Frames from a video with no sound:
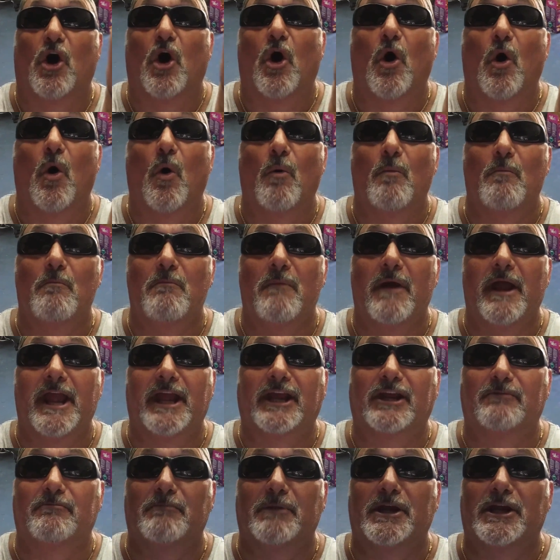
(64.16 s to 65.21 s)
Don't
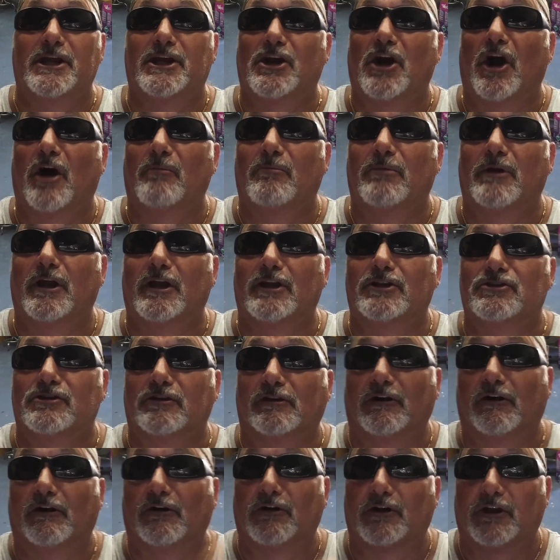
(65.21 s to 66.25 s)
make me come get
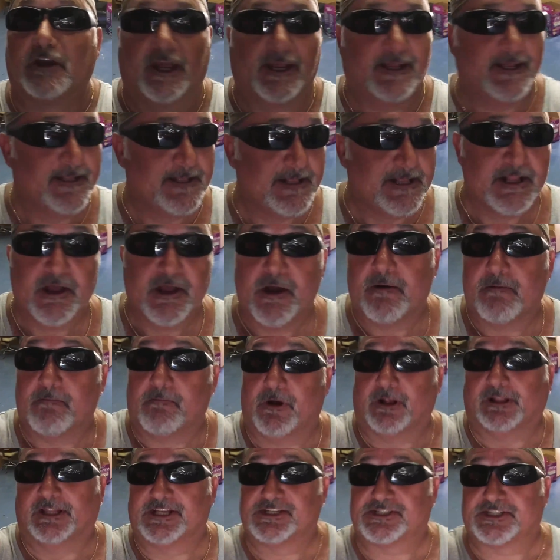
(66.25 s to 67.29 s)
you, okay?
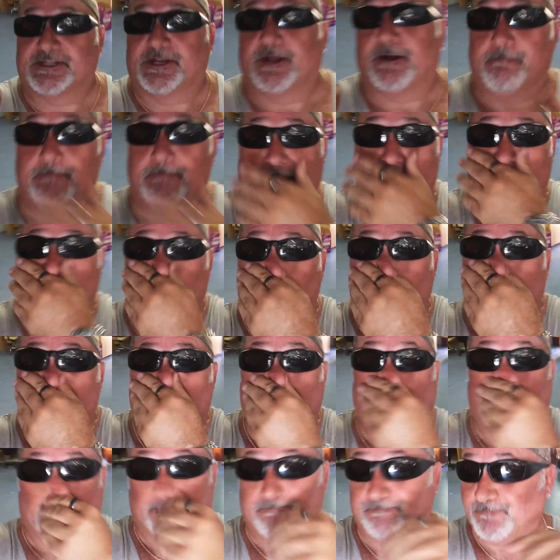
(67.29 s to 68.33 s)
But listen up, man. We,
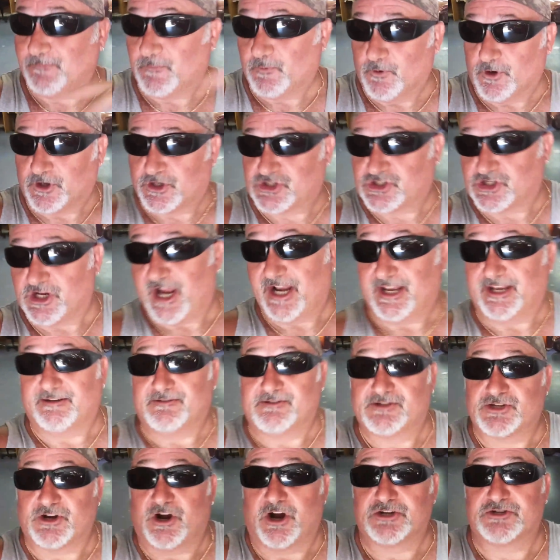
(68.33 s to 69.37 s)
um, we're excited.
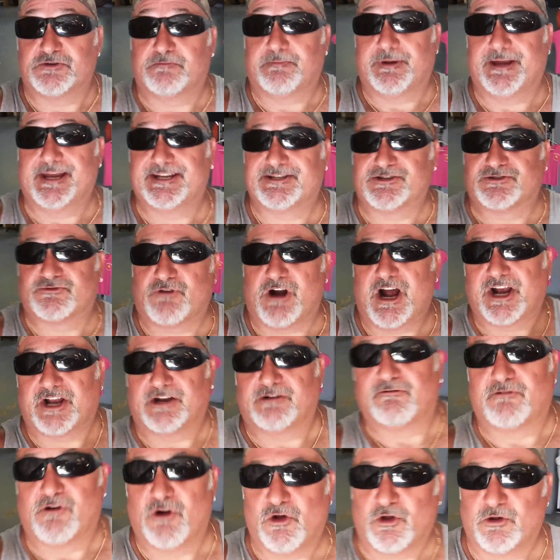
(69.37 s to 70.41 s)
Sergeant B's is
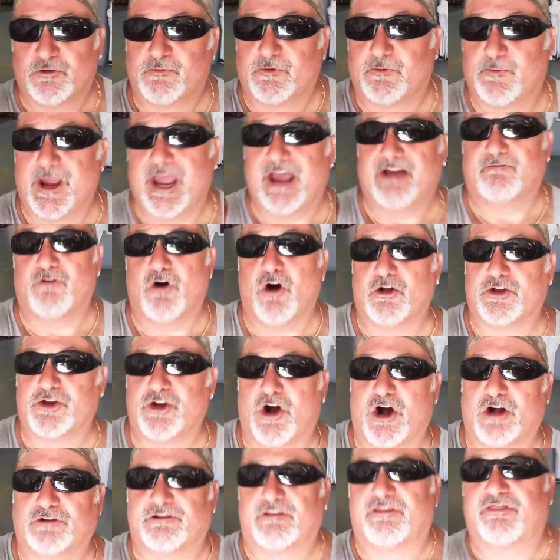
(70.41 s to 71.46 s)
rocking and rolling. We have all
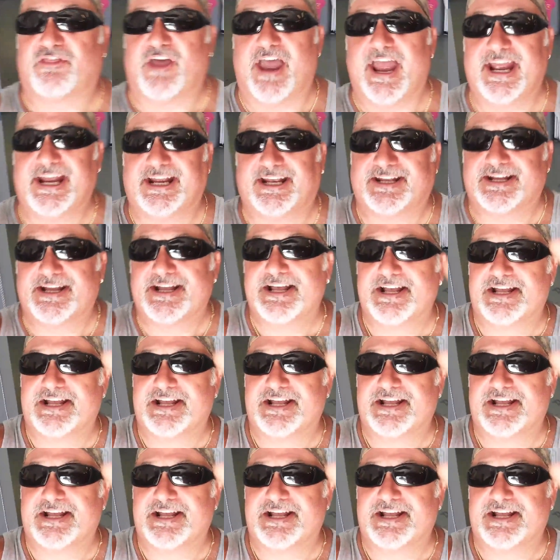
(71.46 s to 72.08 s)
y'all to thank.